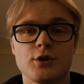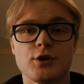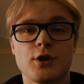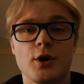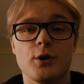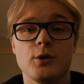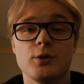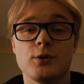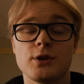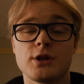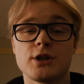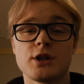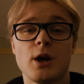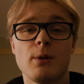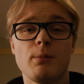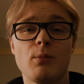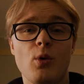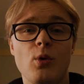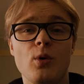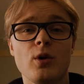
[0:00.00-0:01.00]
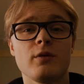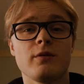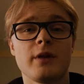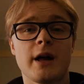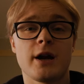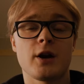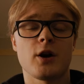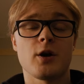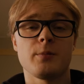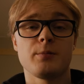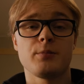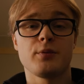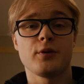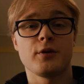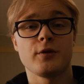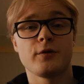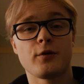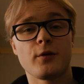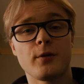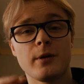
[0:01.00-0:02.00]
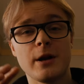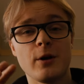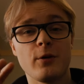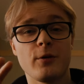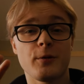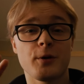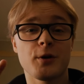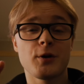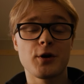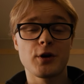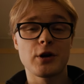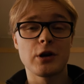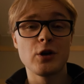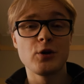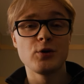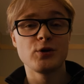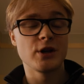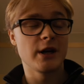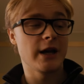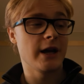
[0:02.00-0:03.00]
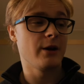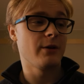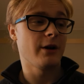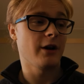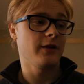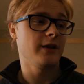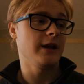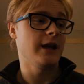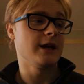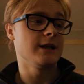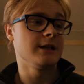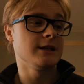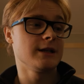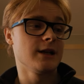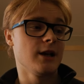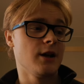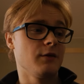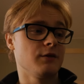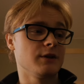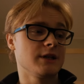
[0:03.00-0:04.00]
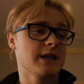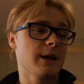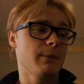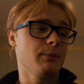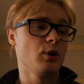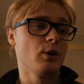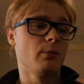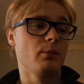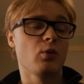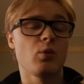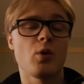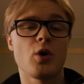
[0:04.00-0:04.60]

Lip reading: So to sum all of that up, for a little conclusion here at the end, for step number